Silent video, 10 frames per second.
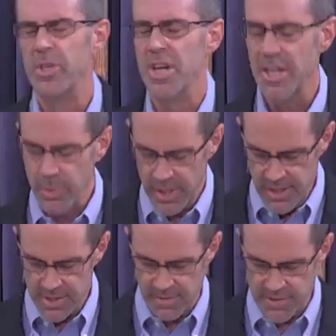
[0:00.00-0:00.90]

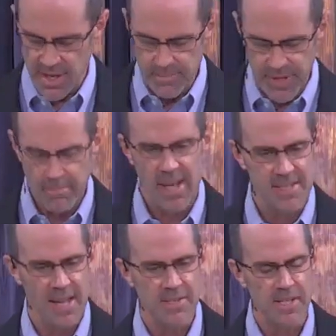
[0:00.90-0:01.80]
genuineness of something by
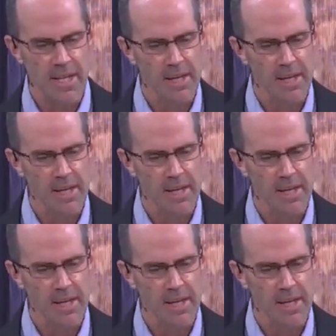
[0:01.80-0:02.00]
testing.